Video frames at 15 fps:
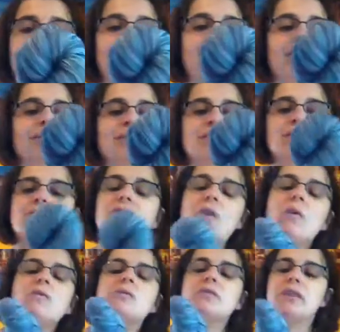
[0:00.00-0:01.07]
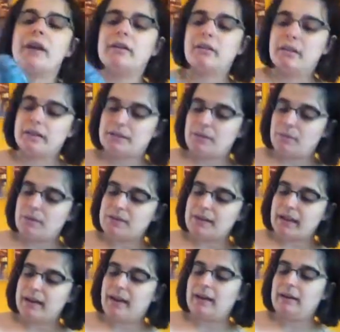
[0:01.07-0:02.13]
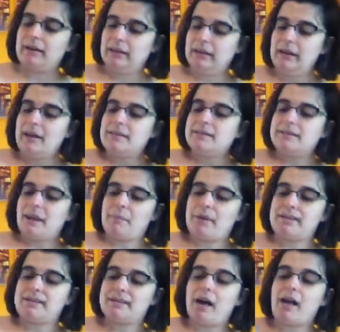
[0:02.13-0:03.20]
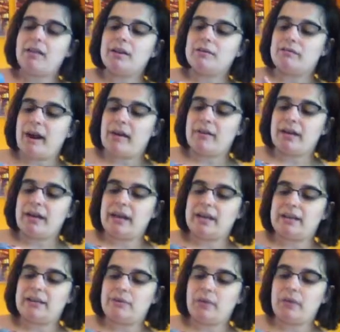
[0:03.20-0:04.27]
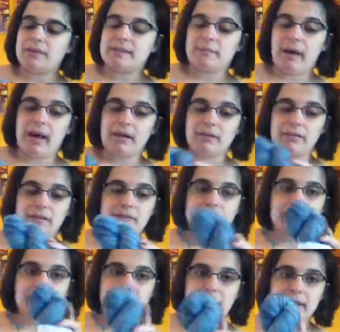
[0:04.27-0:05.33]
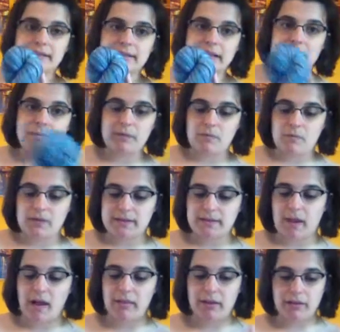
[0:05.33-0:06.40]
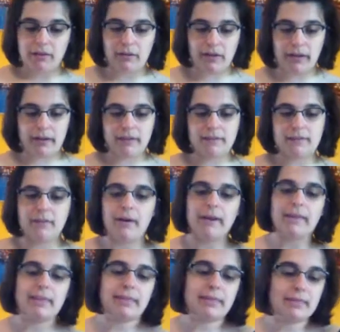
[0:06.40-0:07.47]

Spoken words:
colors are so subtle, it's almost like a semi-solid variegated with a sparkle, so I think it's going to be more solid looking. So I